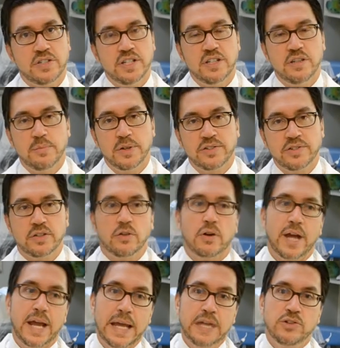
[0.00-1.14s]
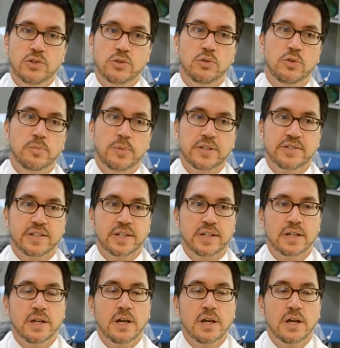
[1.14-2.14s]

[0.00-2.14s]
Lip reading: teeth missing or a tooth missing,